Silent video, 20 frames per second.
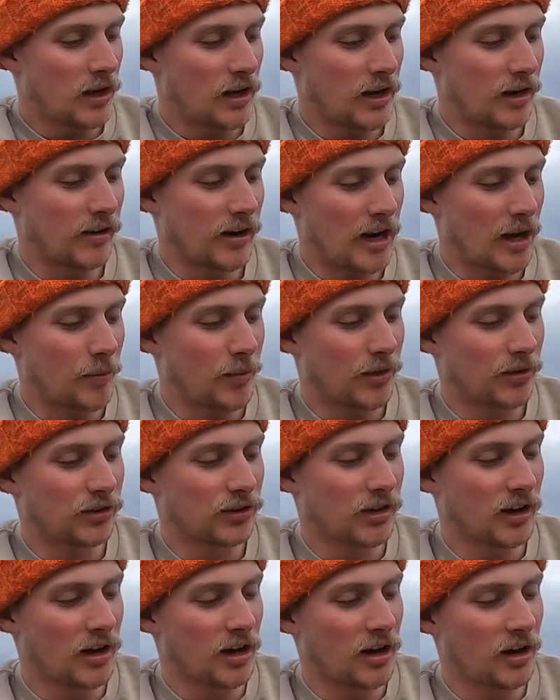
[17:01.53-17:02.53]
I grab the
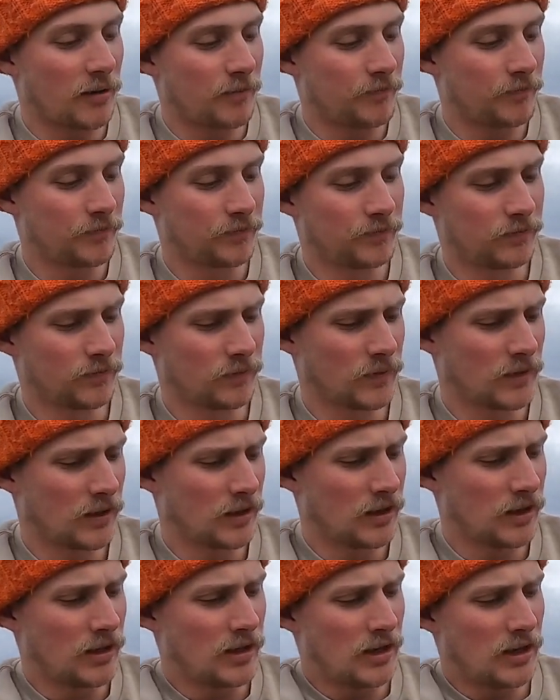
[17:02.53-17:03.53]
skirt
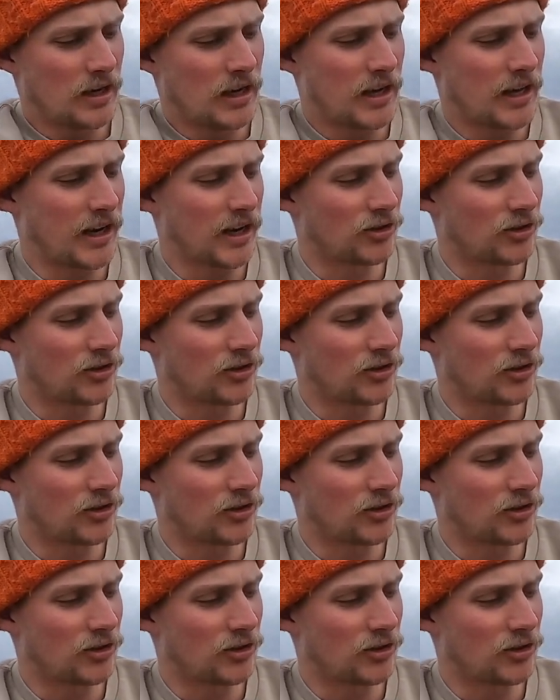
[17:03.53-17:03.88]
and